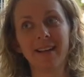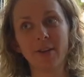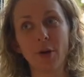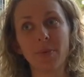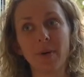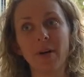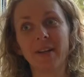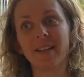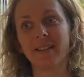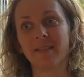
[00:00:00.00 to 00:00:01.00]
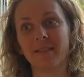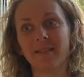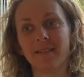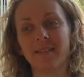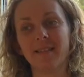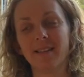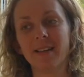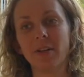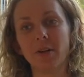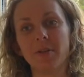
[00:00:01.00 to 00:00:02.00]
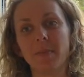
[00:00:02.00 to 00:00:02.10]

go to work and, you know,